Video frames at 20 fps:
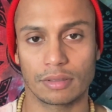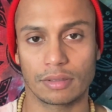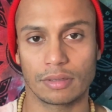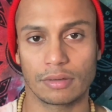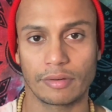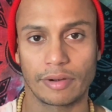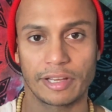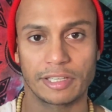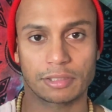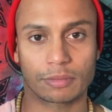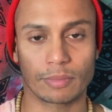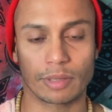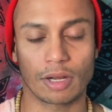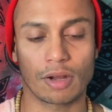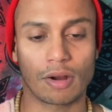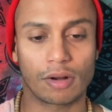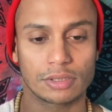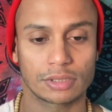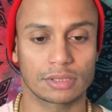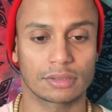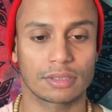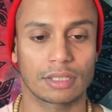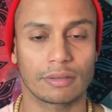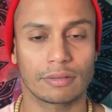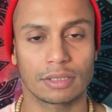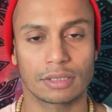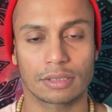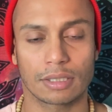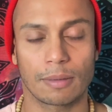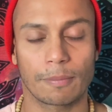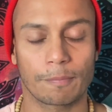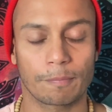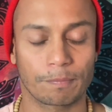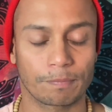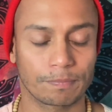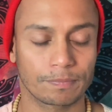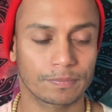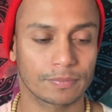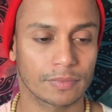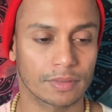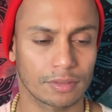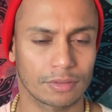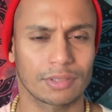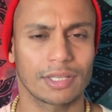raise my conscious levels up. So